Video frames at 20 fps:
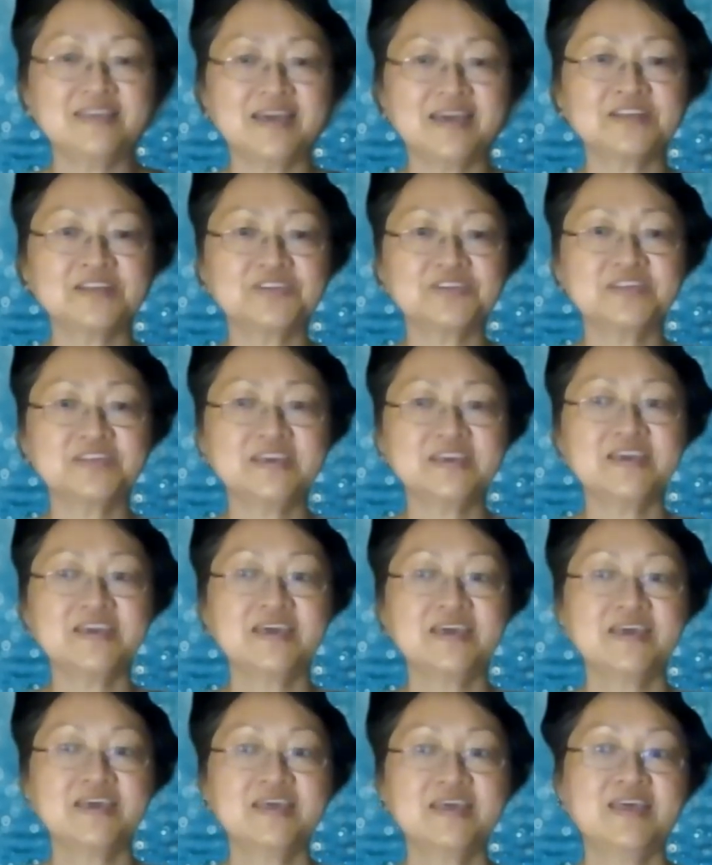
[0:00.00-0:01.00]
actually
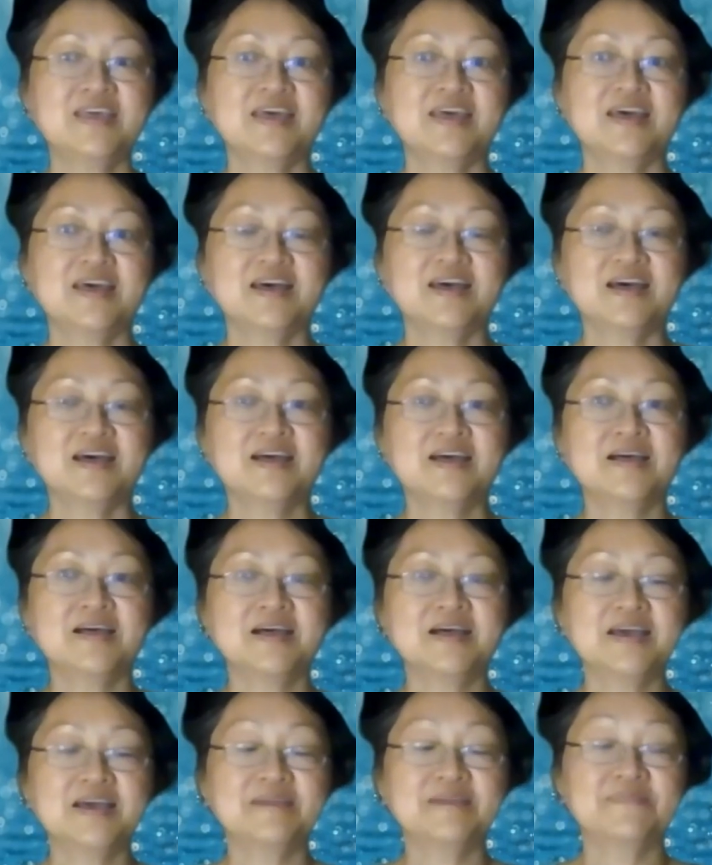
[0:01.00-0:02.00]

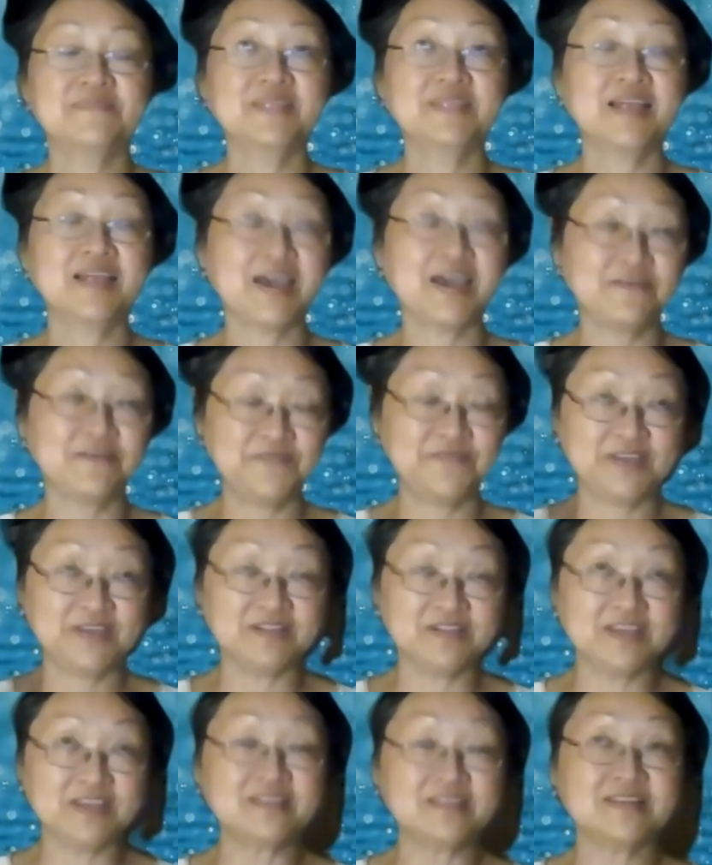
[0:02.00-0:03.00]
I
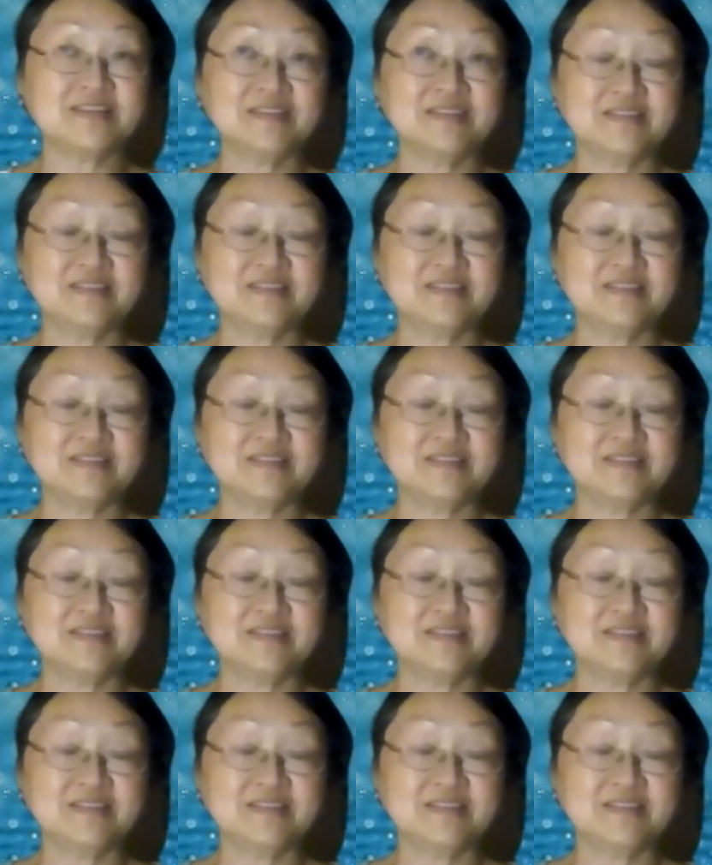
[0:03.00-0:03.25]
feel it